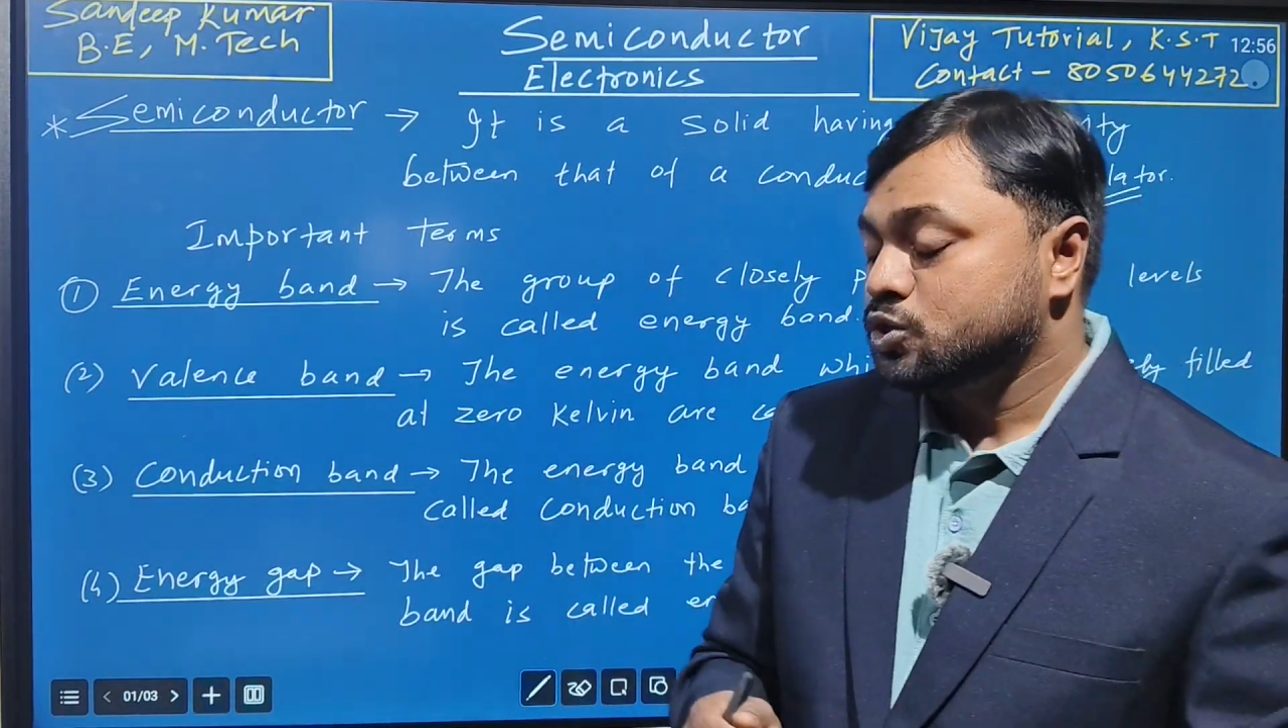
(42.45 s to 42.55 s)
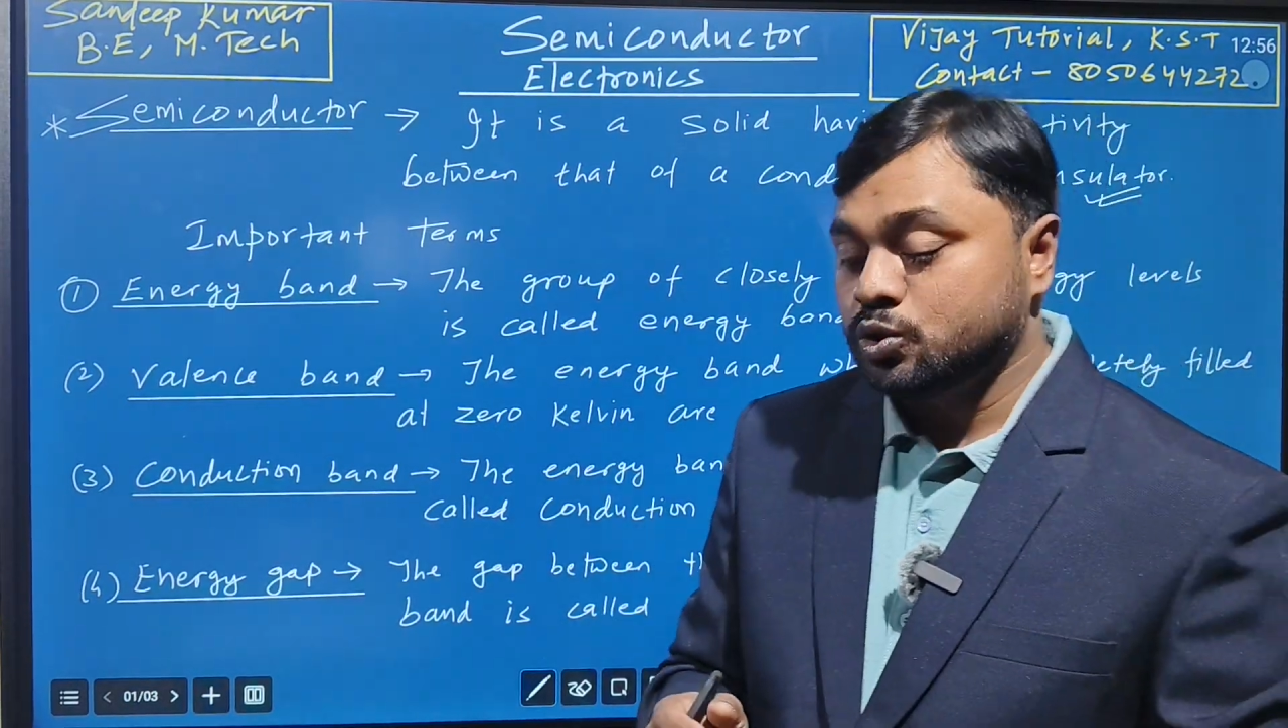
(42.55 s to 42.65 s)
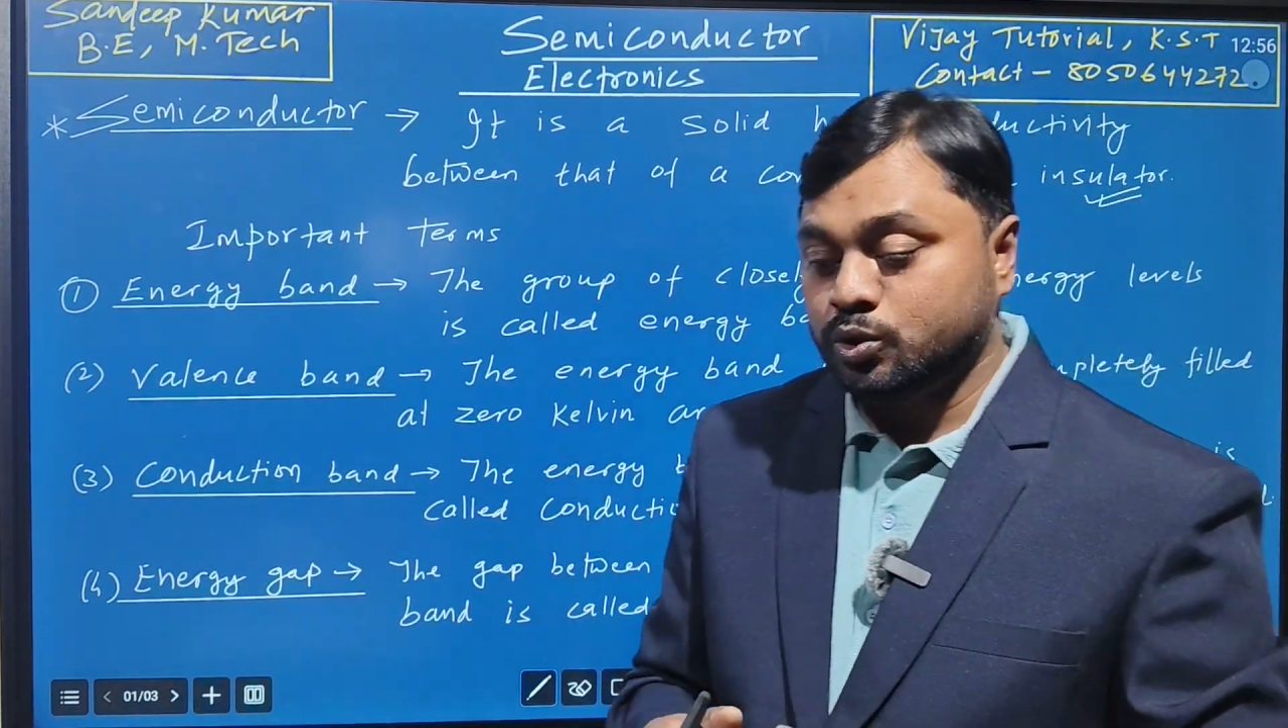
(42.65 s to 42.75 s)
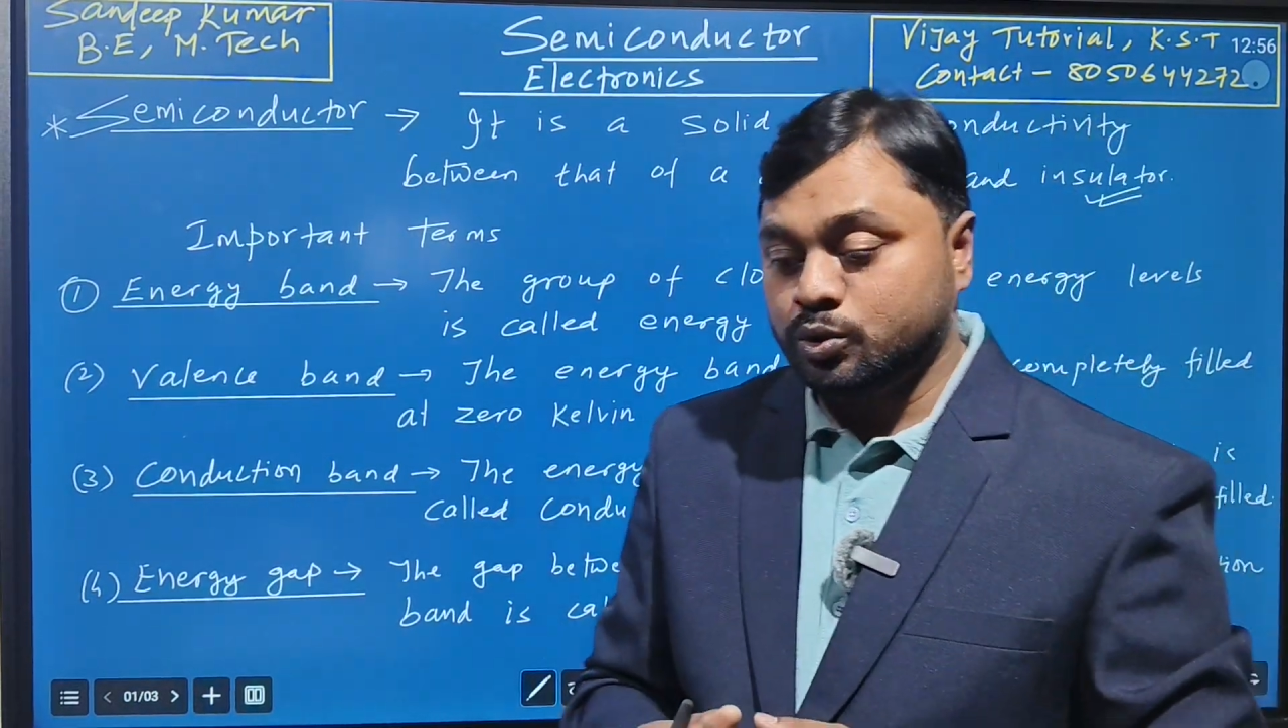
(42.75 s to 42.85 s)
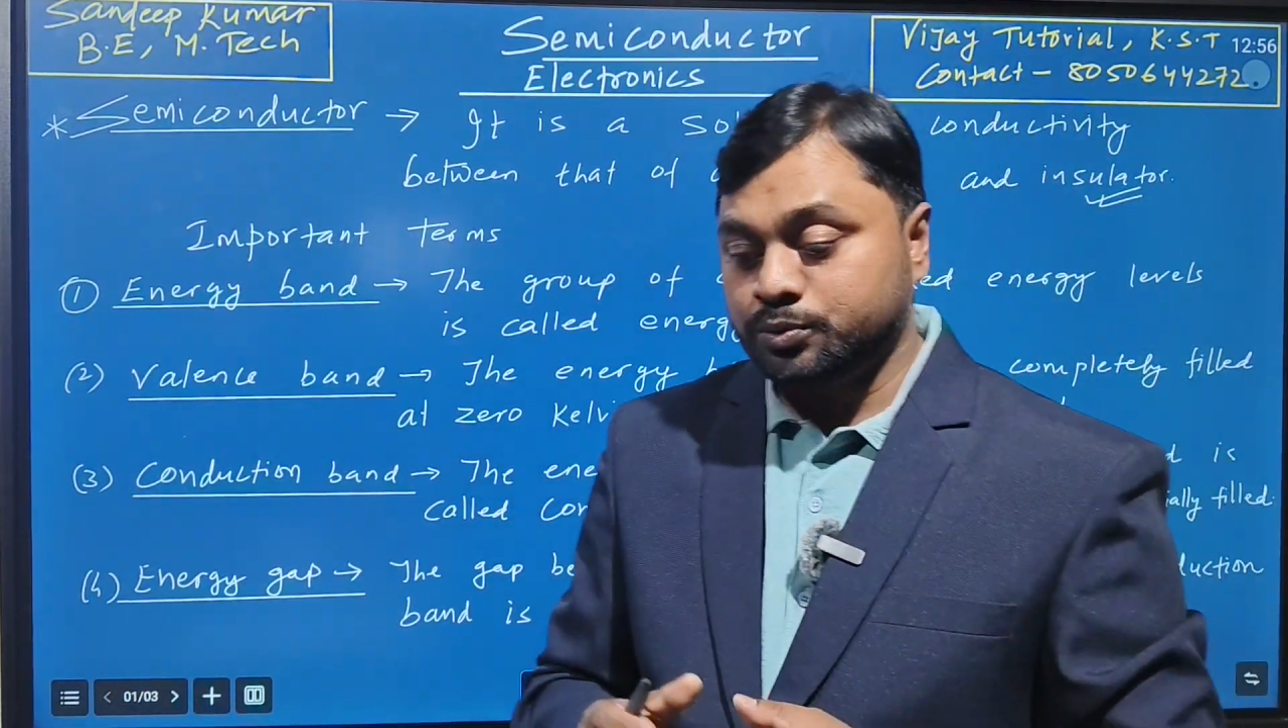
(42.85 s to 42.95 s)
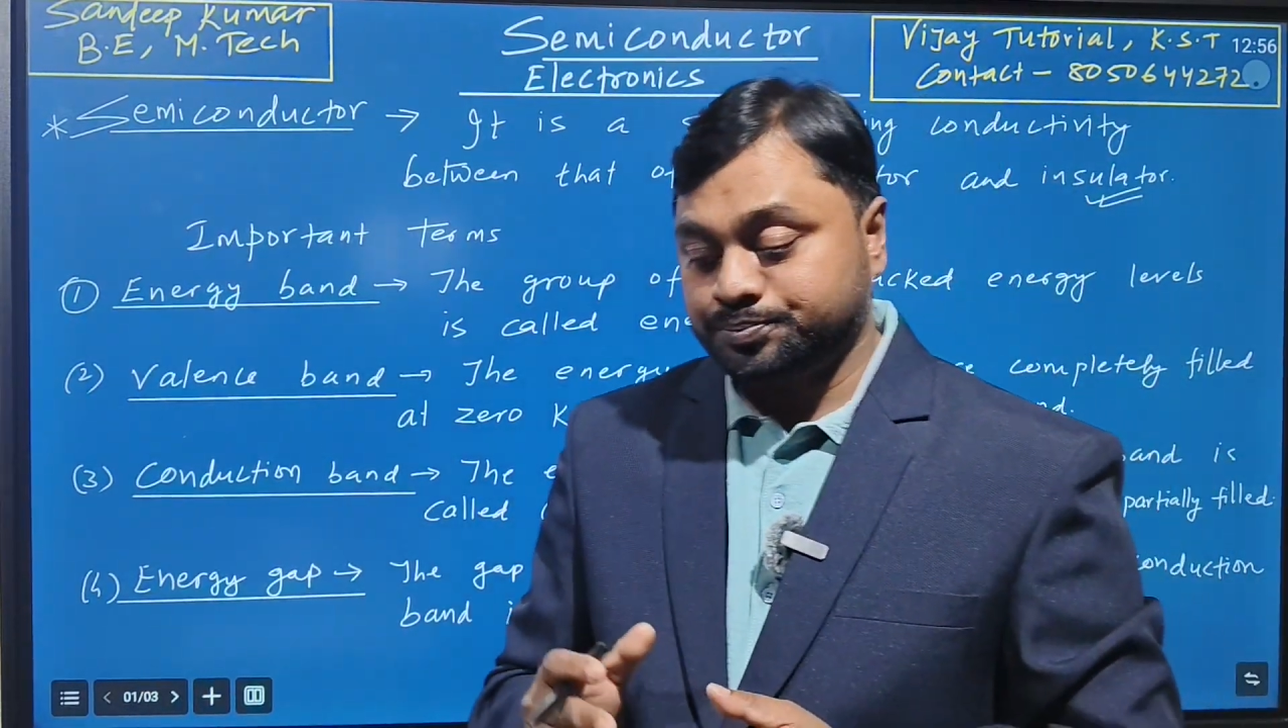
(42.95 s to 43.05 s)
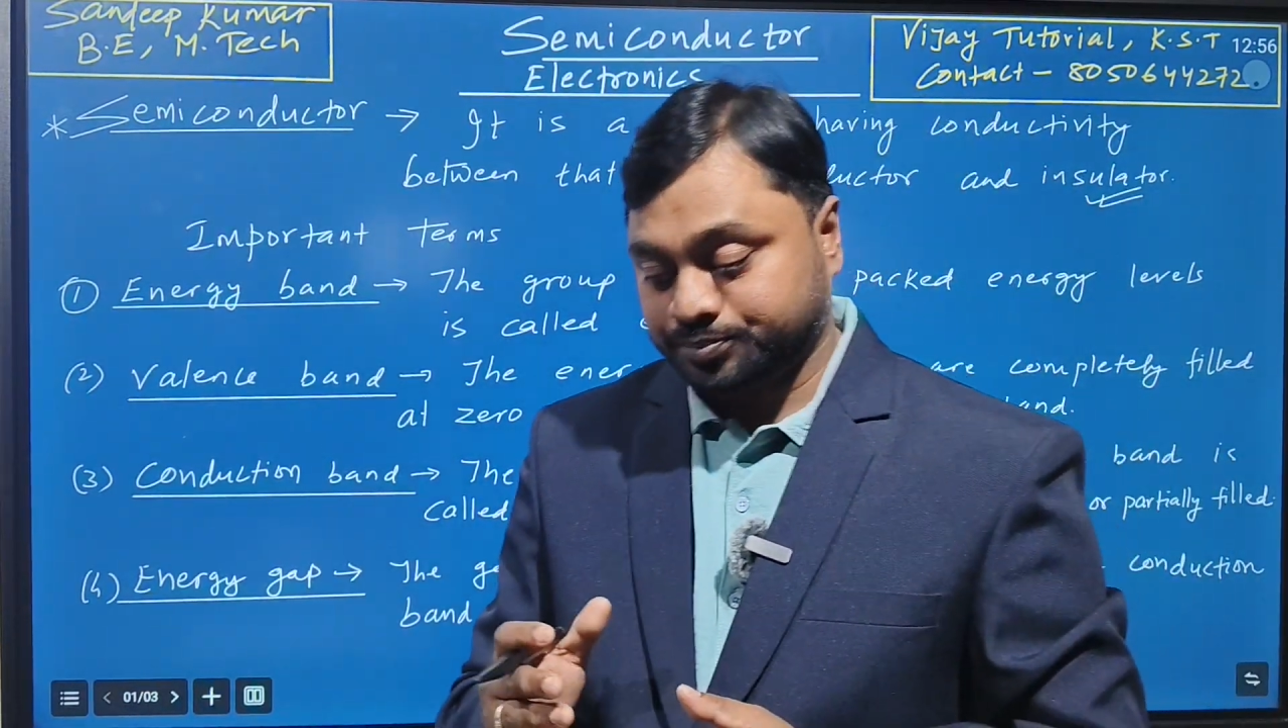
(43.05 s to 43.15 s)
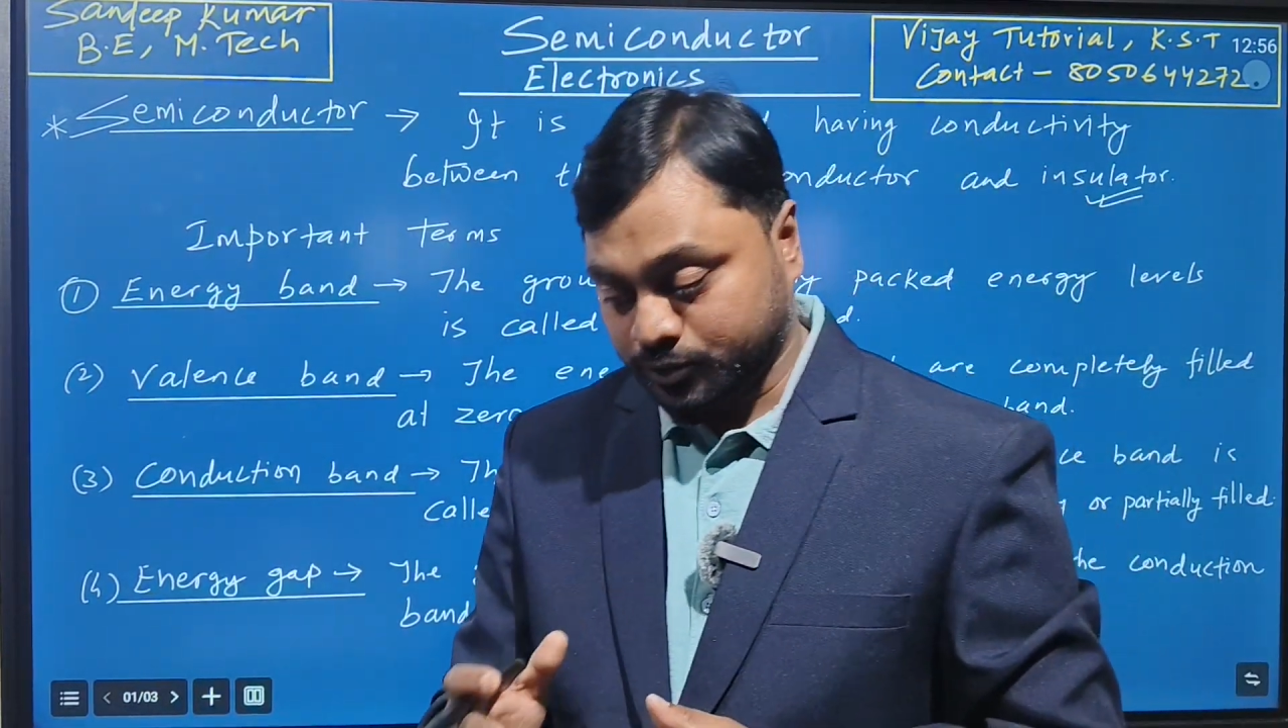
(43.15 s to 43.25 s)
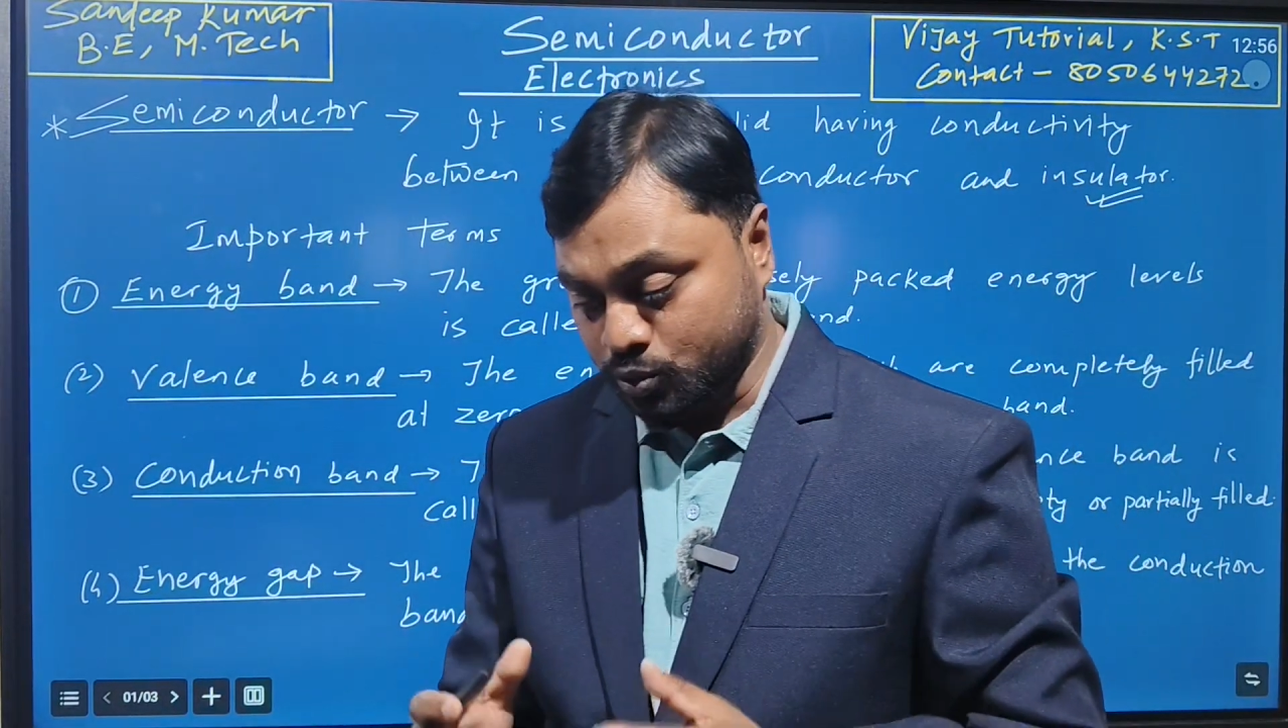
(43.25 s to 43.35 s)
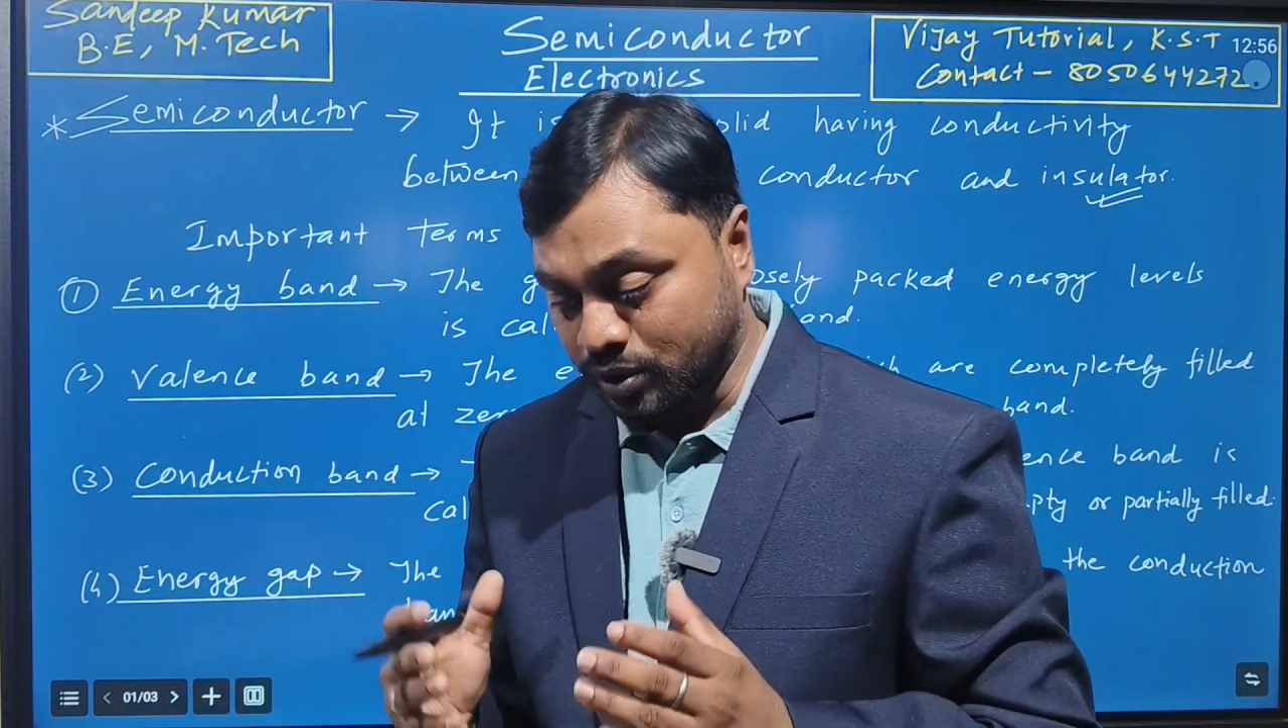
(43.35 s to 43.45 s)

so